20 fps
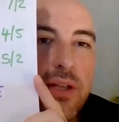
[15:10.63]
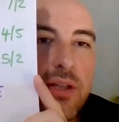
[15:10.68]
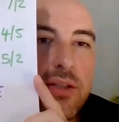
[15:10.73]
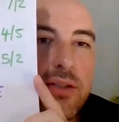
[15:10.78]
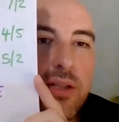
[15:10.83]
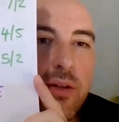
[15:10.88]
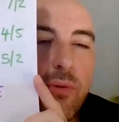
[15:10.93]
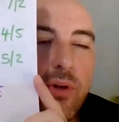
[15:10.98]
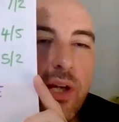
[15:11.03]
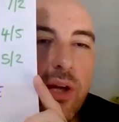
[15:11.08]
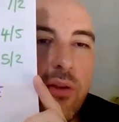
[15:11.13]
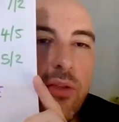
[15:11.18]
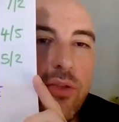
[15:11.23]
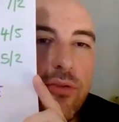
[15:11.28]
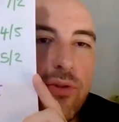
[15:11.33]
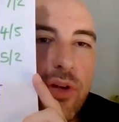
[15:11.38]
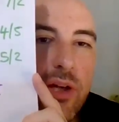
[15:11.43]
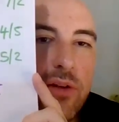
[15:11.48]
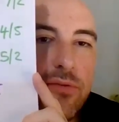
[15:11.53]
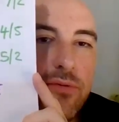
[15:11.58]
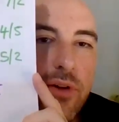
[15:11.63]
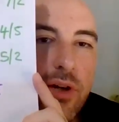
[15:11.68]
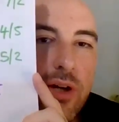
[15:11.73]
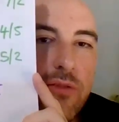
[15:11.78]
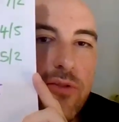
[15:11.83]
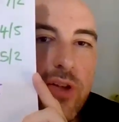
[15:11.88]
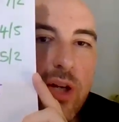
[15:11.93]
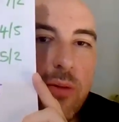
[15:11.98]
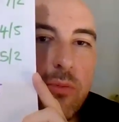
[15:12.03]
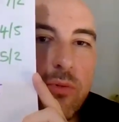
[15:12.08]
So we're going
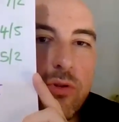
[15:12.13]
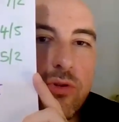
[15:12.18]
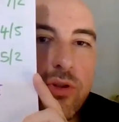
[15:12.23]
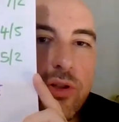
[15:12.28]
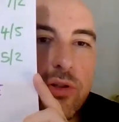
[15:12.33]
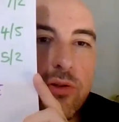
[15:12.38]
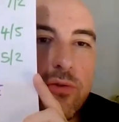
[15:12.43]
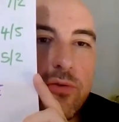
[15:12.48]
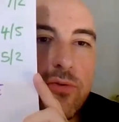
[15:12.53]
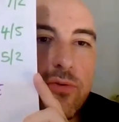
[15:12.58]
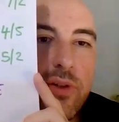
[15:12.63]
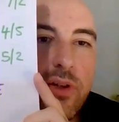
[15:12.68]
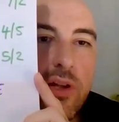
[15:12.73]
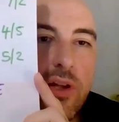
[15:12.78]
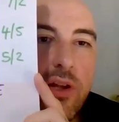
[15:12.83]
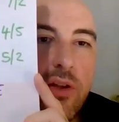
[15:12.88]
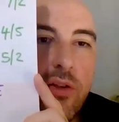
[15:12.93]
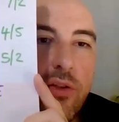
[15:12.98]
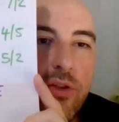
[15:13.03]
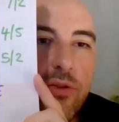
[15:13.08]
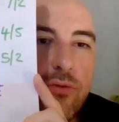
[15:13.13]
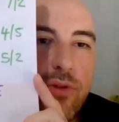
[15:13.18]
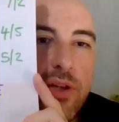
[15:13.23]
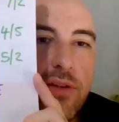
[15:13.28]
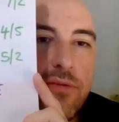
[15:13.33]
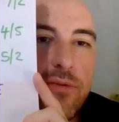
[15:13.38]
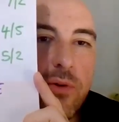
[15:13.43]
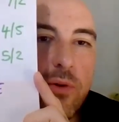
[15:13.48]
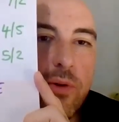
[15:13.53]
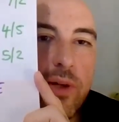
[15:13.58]
305 Noble Truth,
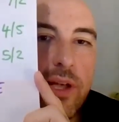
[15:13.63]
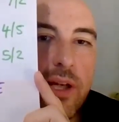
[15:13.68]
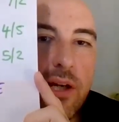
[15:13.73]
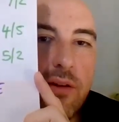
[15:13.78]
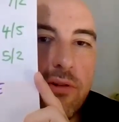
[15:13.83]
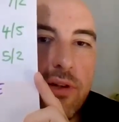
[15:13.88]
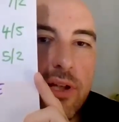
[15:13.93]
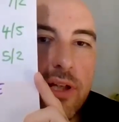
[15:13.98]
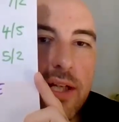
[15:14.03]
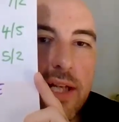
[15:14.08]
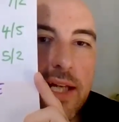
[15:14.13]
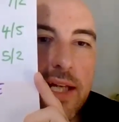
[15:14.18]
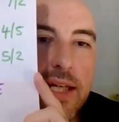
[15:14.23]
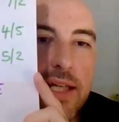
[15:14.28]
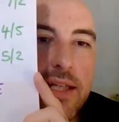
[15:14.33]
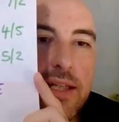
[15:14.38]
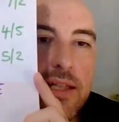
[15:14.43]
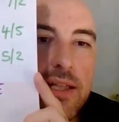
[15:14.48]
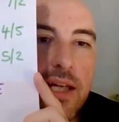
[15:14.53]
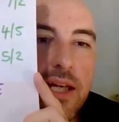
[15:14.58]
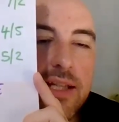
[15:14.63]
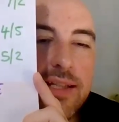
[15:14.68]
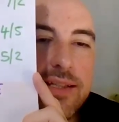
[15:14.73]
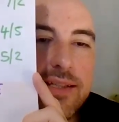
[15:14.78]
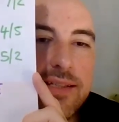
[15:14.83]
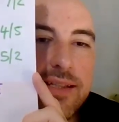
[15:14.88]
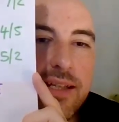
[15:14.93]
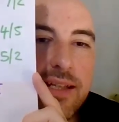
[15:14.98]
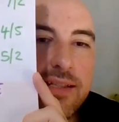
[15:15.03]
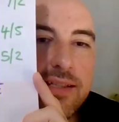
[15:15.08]
340 Hurricane Lane, and
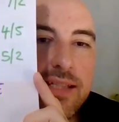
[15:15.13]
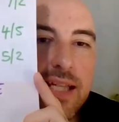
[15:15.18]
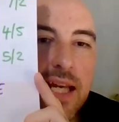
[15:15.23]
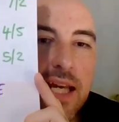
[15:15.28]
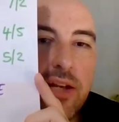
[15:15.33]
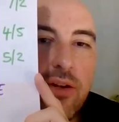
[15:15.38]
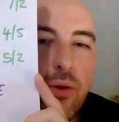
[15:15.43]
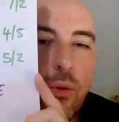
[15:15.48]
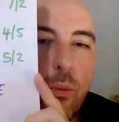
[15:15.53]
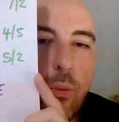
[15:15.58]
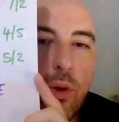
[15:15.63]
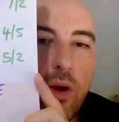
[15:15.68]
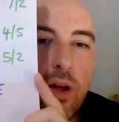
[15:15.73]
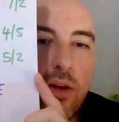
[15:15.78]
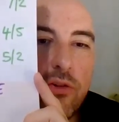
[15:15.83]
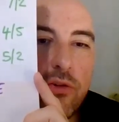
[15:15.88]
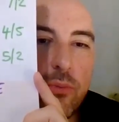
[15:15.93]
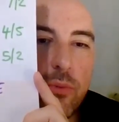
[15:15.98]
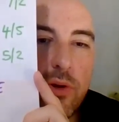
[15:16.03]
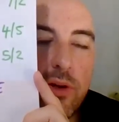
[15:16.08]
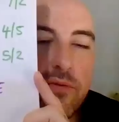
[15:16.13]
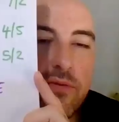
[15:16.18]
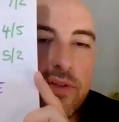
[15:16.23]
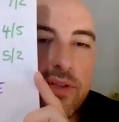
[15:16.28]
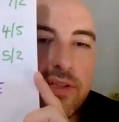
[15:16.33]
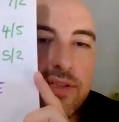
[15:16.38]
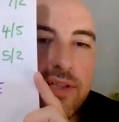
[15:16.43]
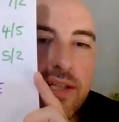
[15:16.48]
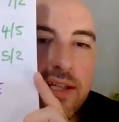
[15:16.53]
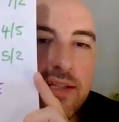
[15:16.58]
610 Wordsworth.
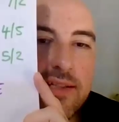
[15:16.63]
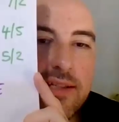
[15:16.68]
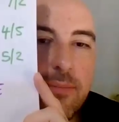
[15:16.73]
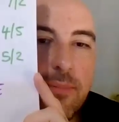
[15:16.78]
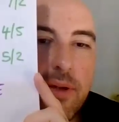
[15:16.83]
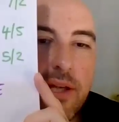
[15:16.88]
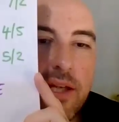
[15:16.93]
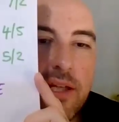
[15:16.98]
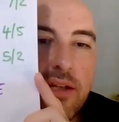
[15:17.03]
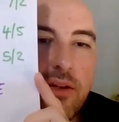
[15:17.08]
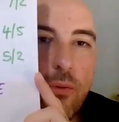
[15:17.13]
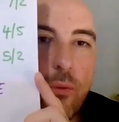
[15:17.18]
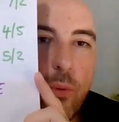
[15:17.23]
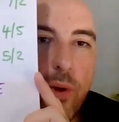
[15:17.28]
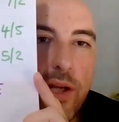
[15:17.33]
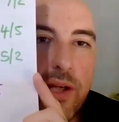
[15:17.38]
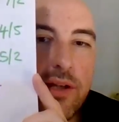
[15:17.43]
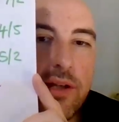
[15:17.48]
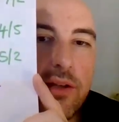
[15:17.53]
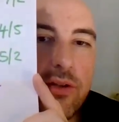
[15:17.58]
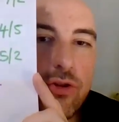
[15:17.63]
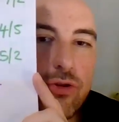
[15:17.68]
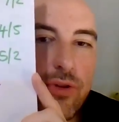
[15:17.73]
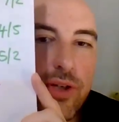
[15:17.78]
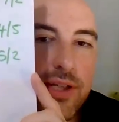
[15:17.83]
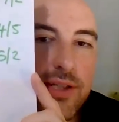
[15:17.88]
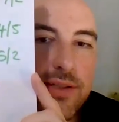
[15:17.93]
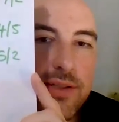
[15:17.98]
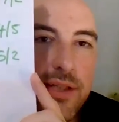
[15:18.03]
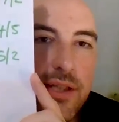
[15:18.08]
60p win
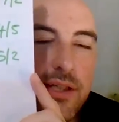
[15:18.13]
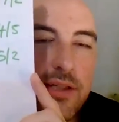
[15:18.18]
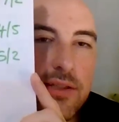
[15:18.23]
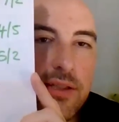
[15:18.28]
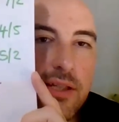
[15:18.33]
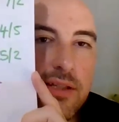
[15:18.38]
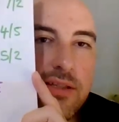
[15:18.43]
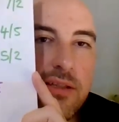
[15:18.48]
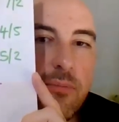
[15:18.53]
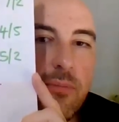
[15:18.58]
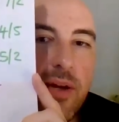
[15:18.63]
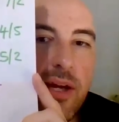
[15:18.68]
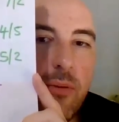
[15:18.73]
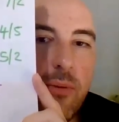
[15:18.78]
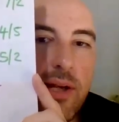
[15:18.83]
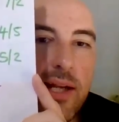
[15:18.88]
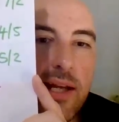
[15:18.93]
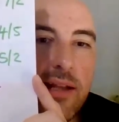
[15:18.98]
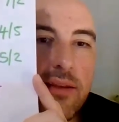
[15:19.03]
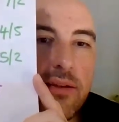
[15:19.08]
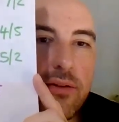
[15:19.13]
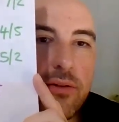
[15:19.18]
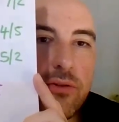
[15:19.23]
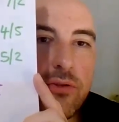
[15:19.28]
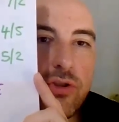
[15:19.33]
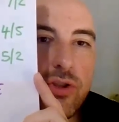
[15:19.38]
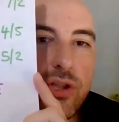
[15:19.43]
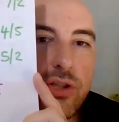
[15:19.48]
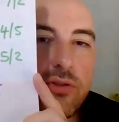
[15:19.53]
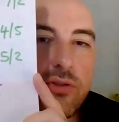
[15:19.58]
Trixie. So that's the bet we landed on
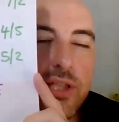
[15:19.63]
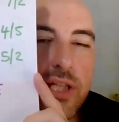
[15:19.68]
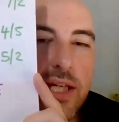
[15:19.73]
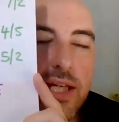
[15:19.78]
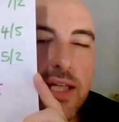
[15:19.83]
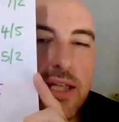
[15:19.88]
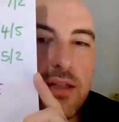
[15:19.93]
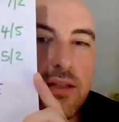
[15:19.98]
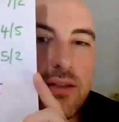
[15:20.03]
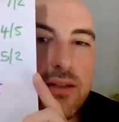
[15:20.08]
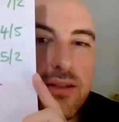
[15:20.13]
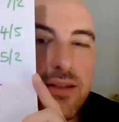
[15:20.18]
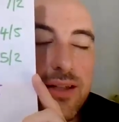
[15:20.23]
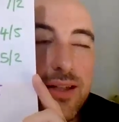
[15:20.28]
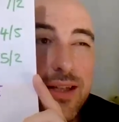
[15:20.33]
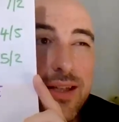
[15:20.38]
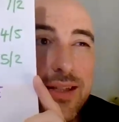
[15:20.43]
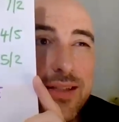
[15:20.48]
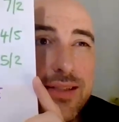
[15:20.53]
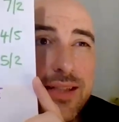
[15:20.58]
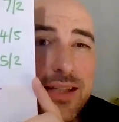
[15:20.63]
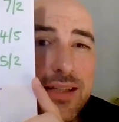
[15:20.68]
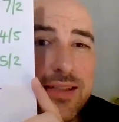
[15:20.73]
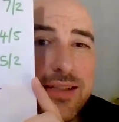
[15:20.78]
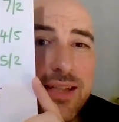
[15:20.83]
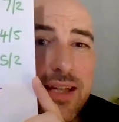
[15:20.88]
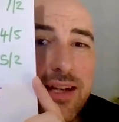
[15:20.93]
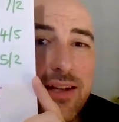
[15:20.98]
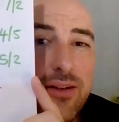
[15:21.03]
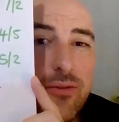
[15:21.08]
Tuesday, and since
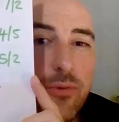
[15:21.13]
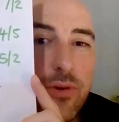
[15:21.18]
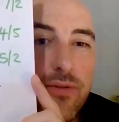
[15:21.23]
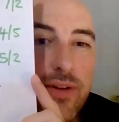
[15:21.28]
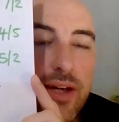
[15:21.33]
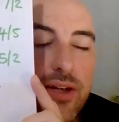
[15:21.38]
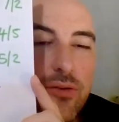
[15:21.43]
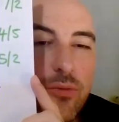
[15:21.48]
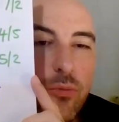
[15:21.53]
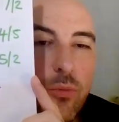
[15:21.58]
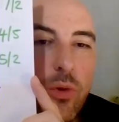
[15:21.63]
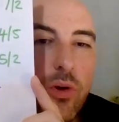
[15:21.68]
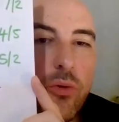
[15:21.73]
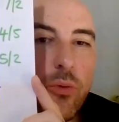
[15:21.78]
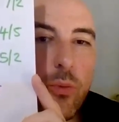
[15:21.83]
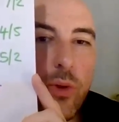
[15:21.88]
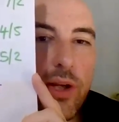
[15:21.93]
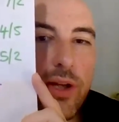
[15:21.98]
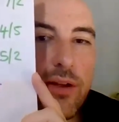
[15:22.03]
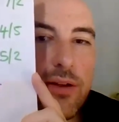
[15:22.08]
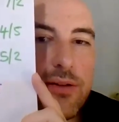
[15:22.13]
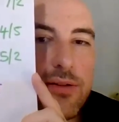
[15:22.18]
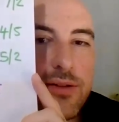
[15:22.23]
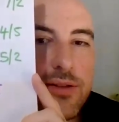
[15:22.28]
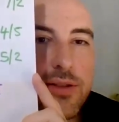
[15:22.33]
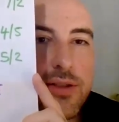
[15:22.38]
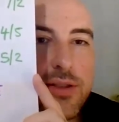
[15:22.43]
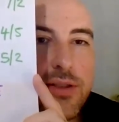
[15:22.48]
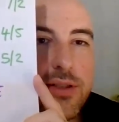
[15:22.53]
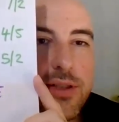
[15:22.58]
then we've had one winner
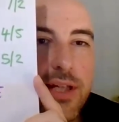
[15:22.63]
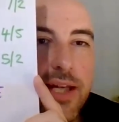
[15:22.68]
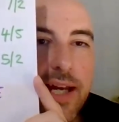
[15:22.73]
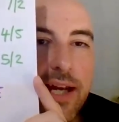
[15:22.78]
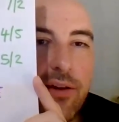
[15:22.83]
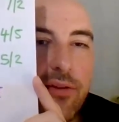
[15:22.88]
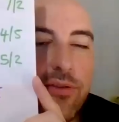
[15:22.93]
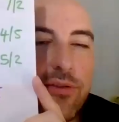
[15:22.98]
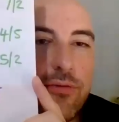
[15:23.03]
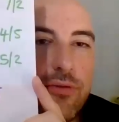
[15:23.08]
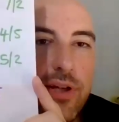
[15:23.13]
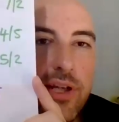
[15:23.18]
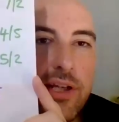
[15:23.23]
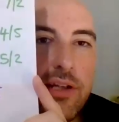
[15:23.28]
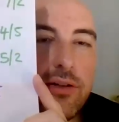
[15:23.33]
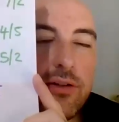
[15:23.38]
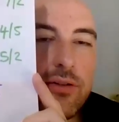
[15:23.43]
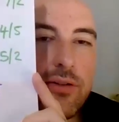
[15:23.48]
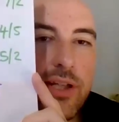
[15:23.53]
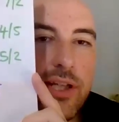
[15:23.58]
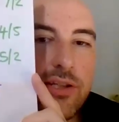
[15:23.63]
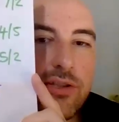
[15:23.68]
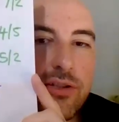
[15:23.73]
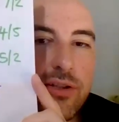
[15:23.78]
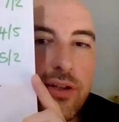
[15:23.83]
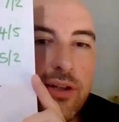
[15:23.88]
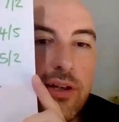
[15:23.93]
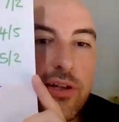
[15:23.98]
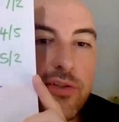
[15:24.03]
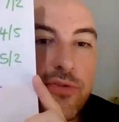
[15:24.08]
out of three on each
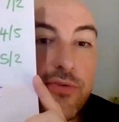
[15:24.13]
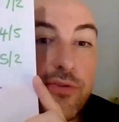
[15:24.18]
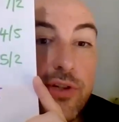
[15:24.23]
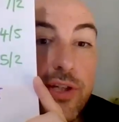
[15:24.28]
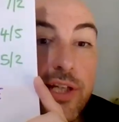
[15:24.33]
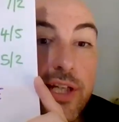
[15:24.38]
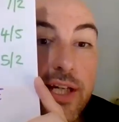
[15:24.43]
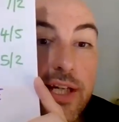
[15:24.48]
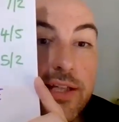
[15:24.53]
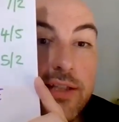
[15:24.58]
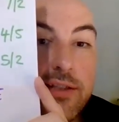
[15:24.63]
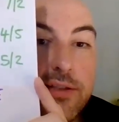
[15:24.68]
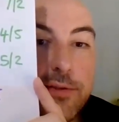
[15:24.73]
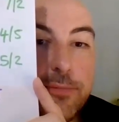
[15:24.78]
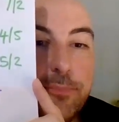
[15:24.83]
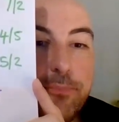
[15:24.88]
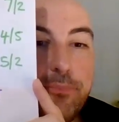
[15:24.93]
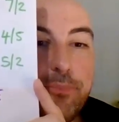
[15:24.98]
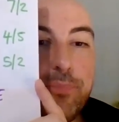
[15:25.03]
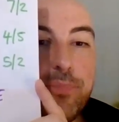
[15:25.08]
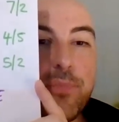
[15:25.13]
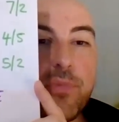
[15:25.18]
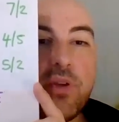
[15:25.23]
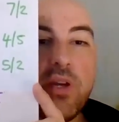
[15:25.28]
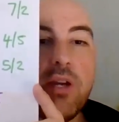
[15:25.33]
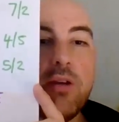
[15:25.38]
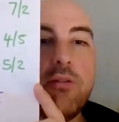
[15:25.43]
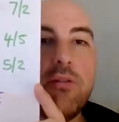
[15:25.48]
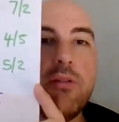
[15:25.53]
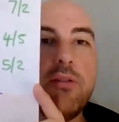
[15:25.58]
of the last 3 days.
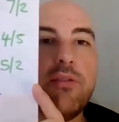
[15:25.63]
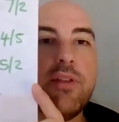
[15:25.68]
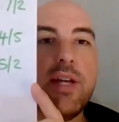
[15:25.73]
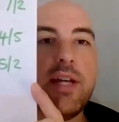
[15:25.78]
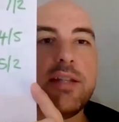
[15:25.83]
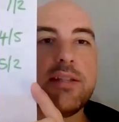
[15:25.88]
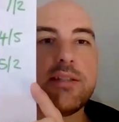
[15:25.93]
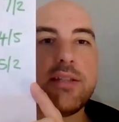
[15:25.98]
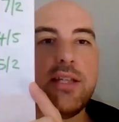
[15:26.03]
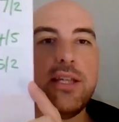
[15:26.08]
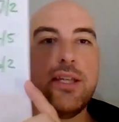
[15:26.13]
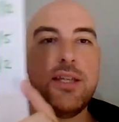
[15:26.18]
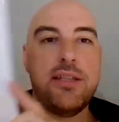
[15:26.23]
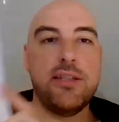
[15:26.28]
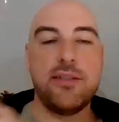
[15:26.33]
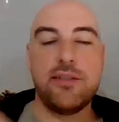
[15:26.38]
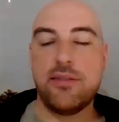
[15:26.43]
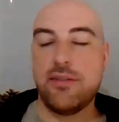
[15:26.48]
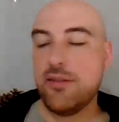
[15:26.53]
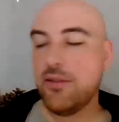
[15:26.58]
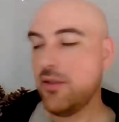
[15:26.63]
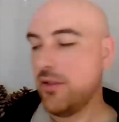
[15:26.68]
So that is